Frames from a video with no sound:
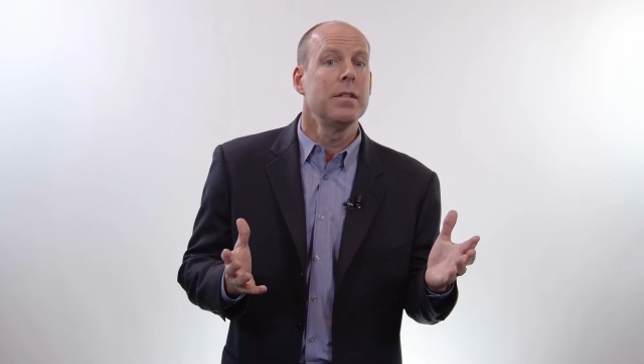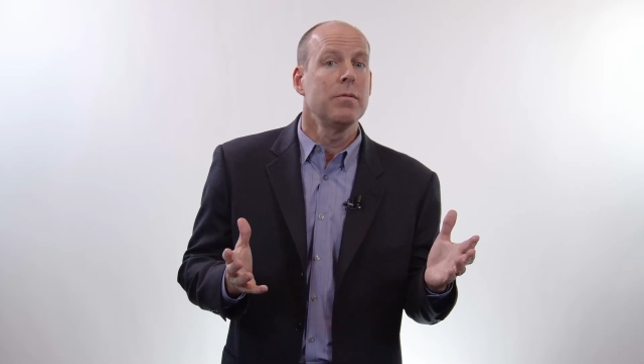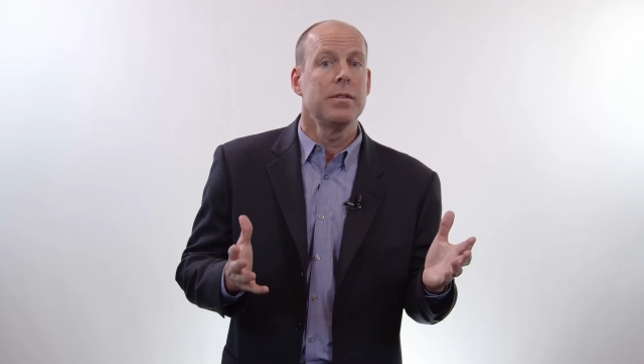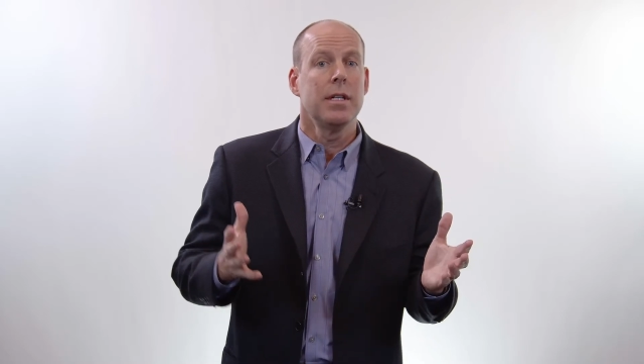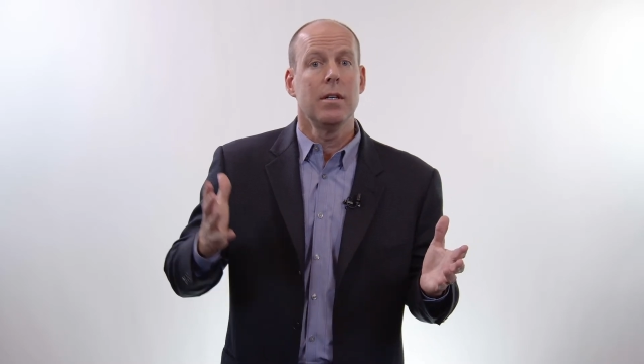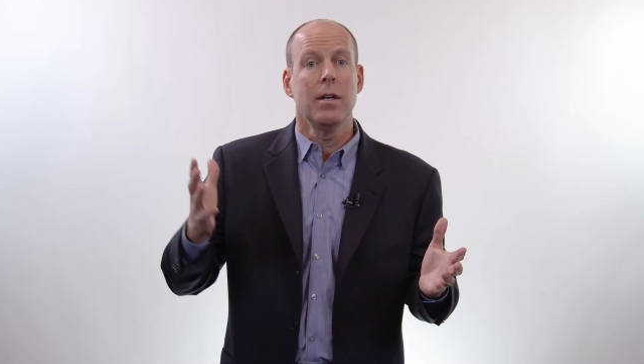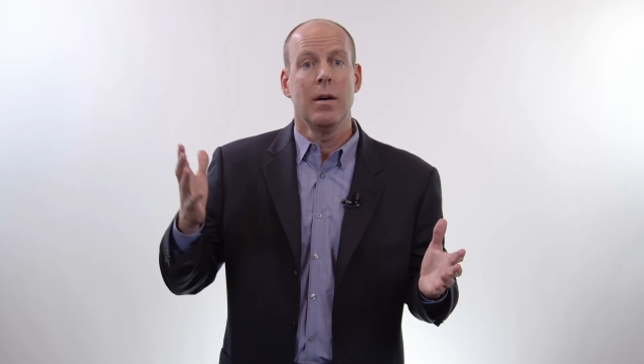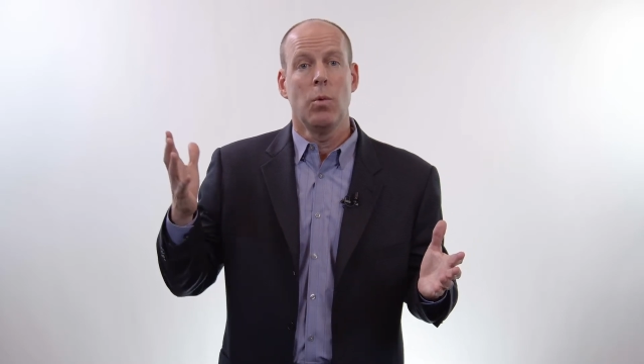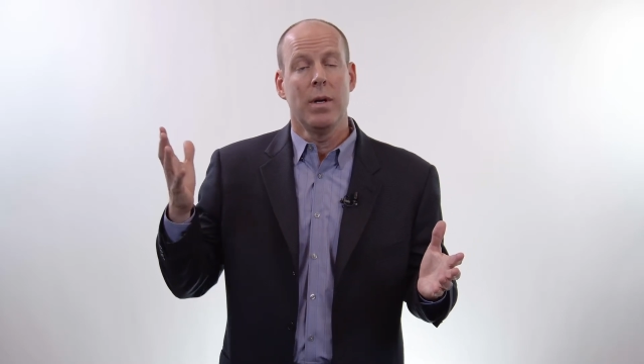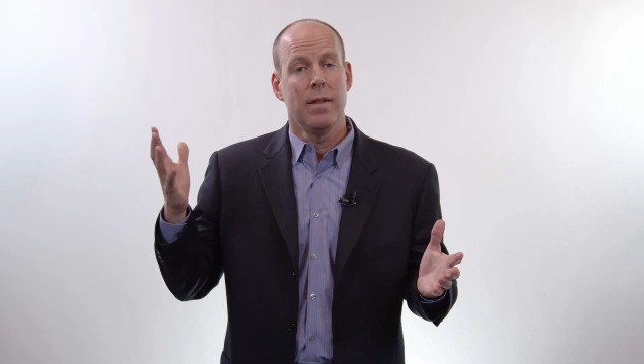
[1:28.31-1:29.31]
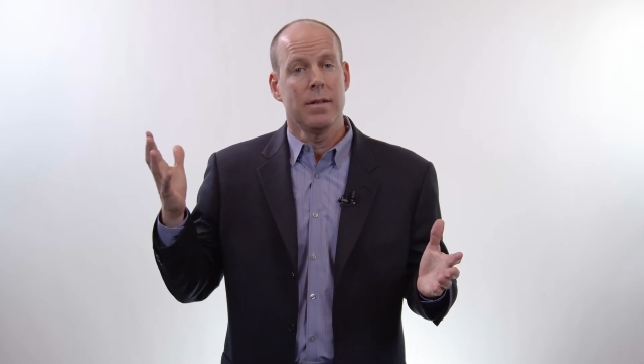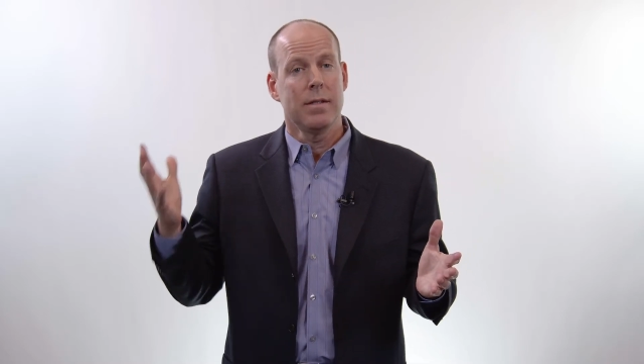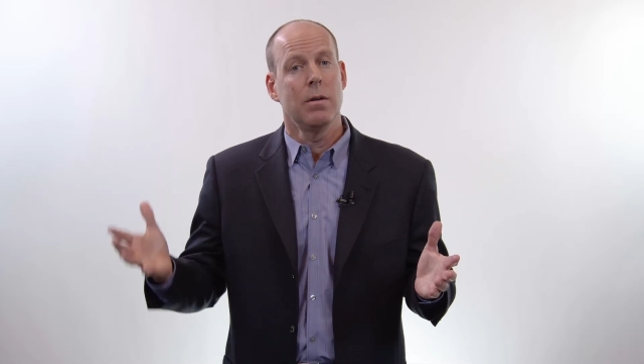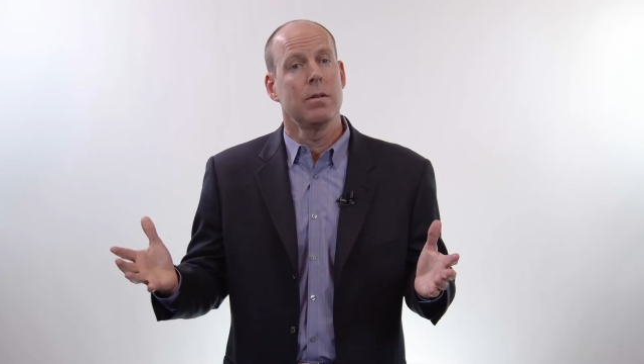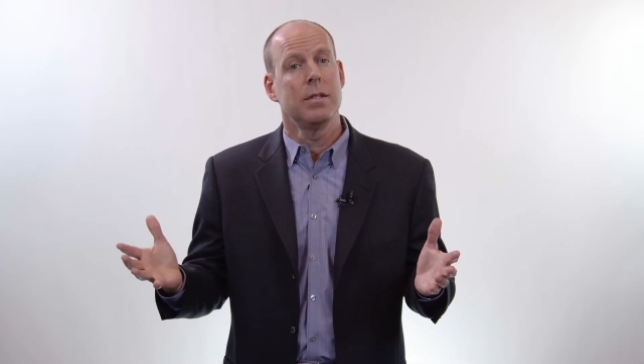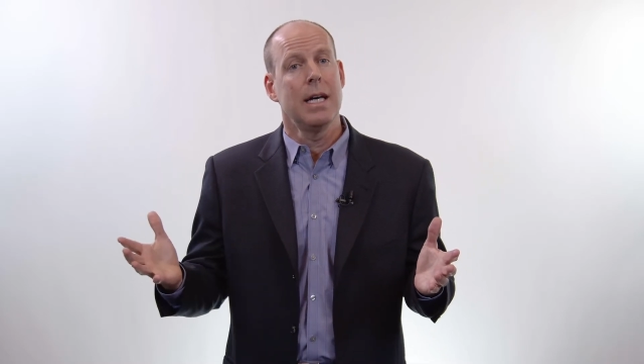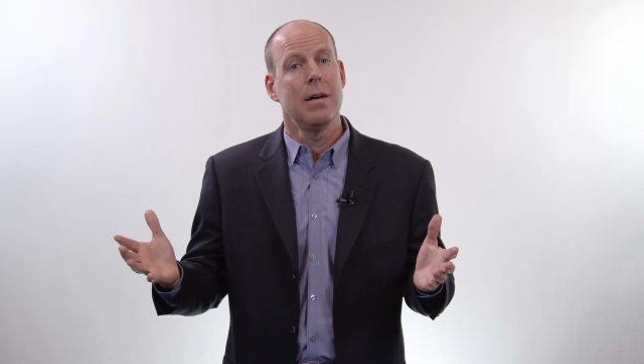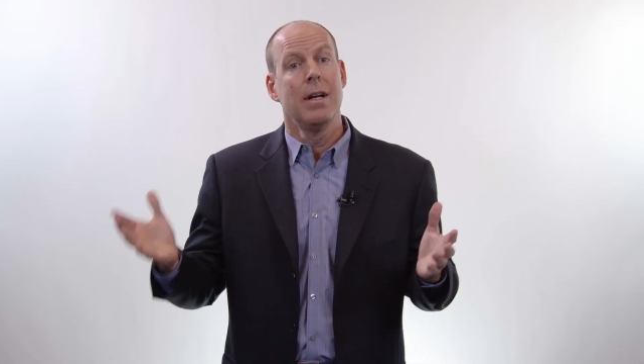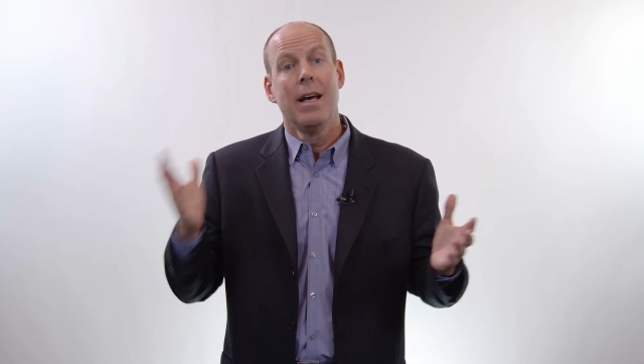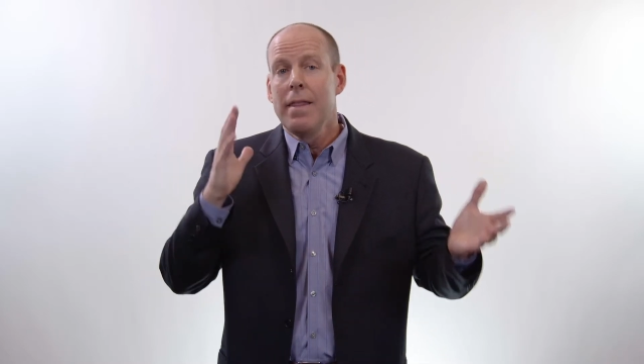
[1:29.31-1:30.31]
is for sale and when the sale goes
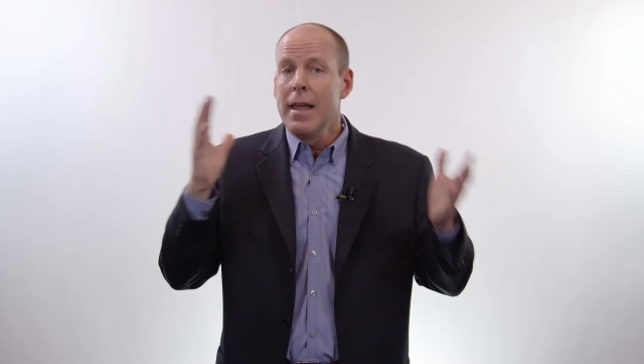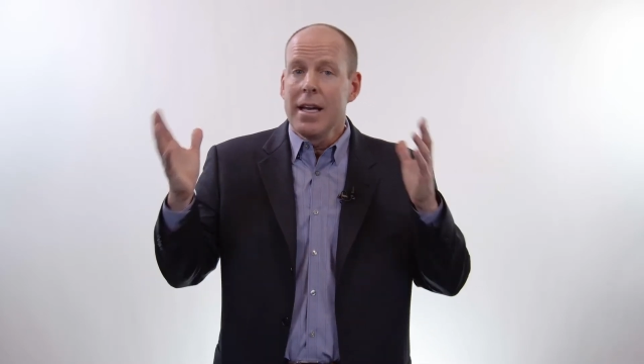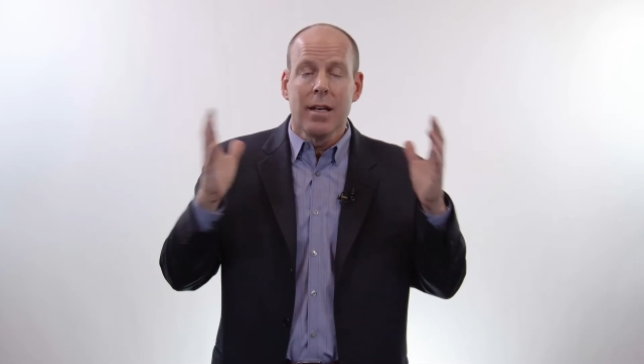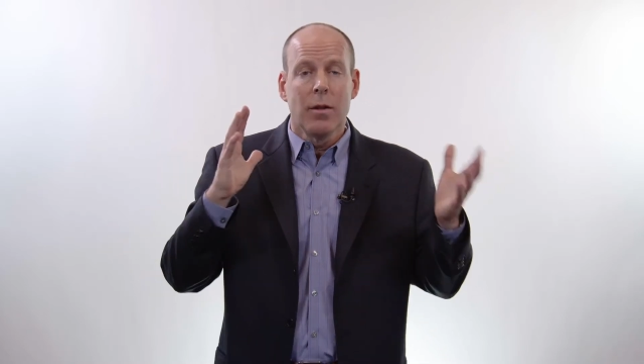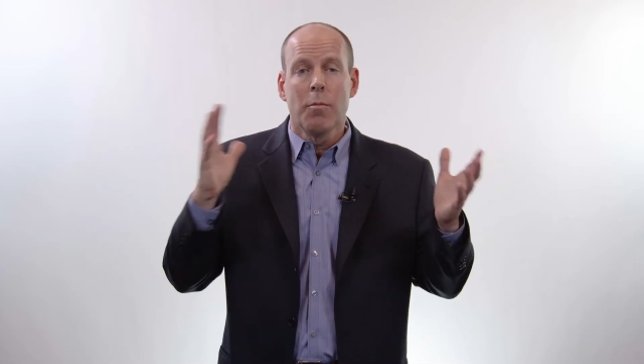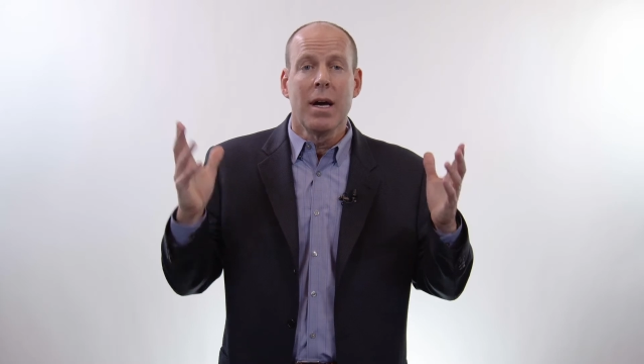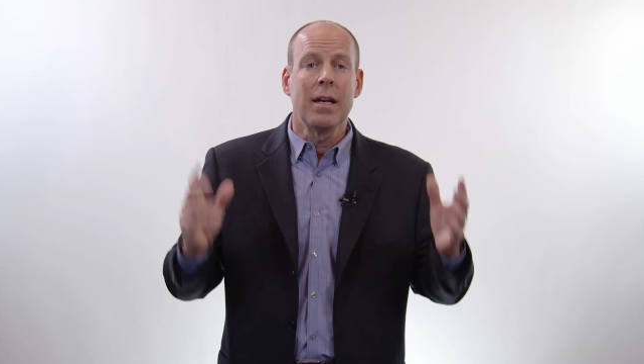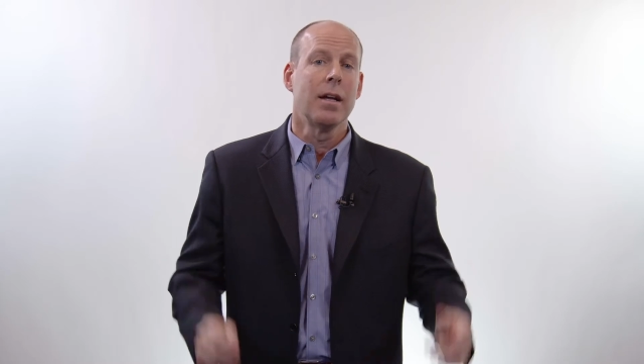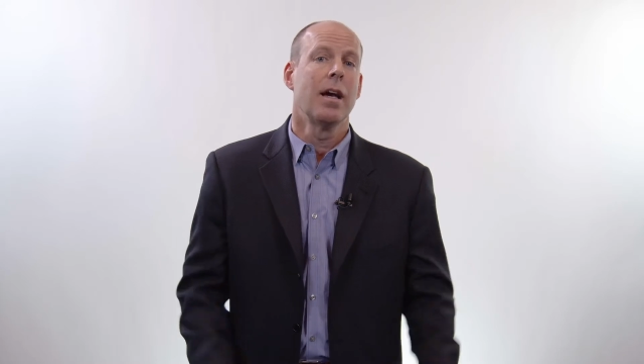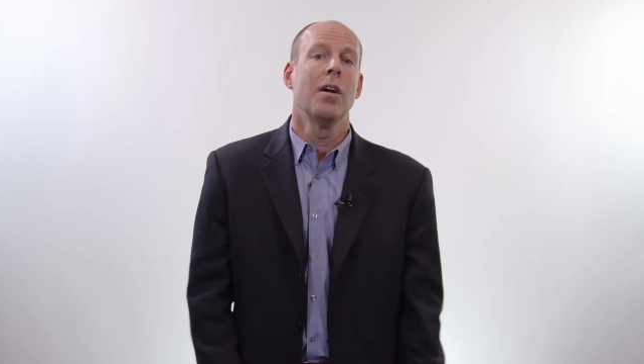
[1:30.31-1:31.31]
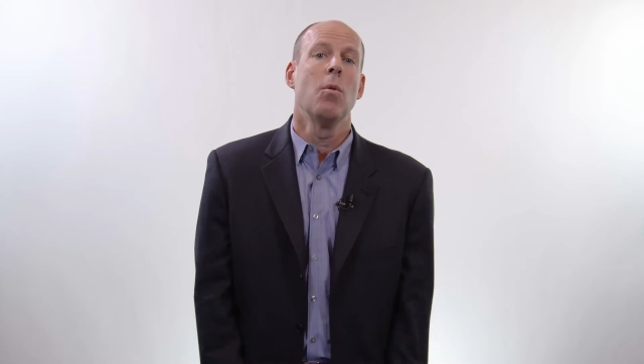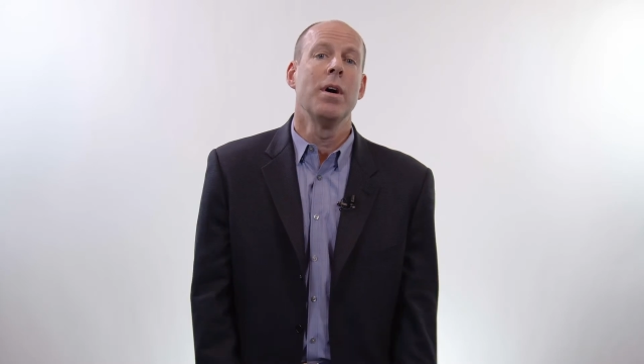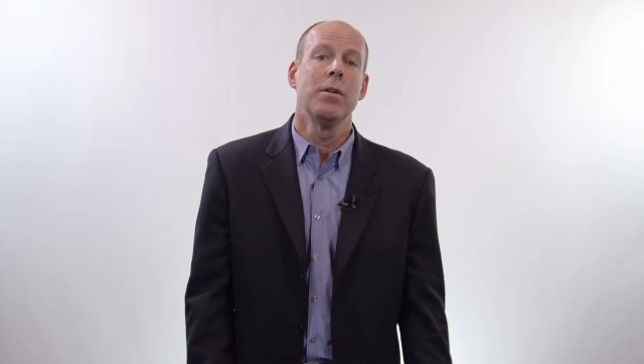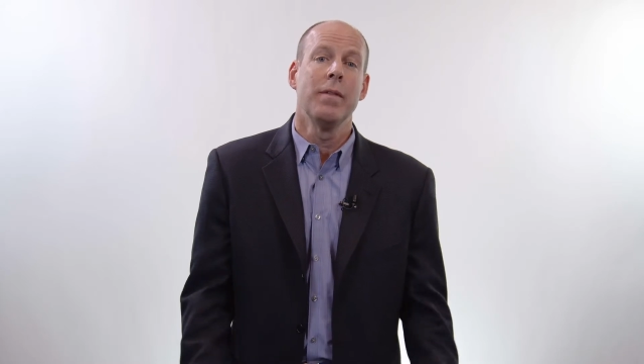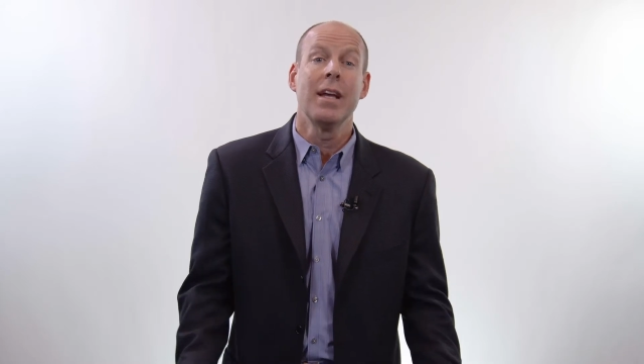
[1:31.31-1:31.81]
down, their mind can kind of wander.